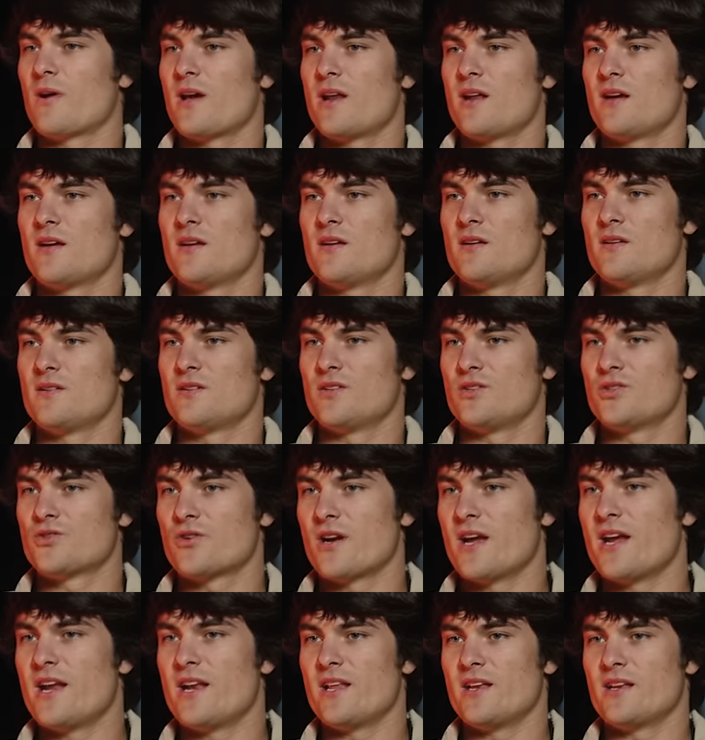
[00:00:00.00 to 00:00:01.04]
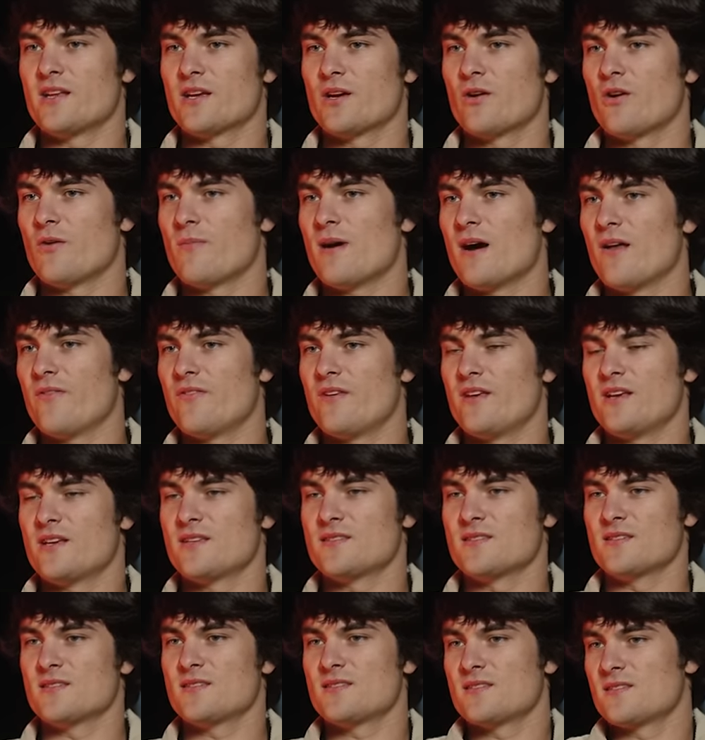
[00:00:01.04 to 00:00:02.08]
way to, to trade and to go about
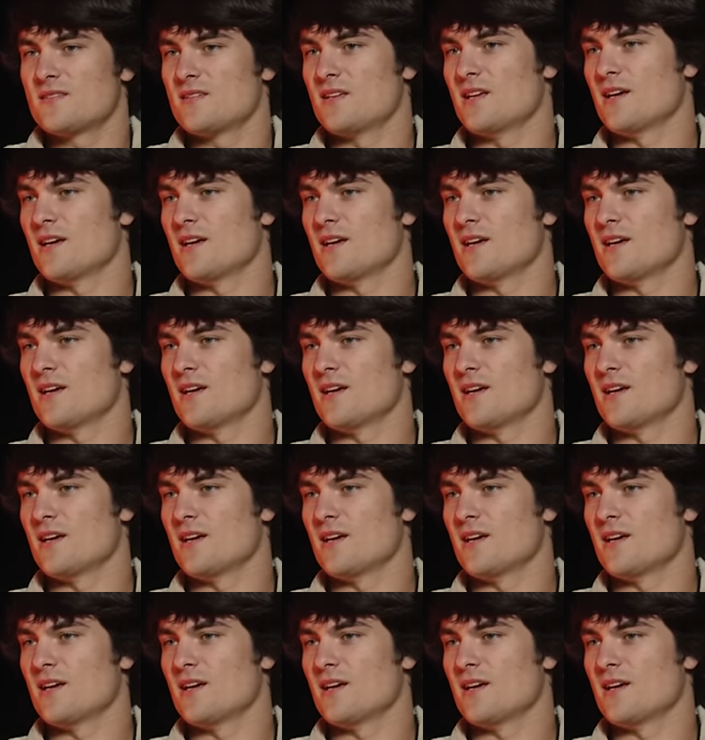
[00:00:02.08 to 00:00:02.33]
things, it's,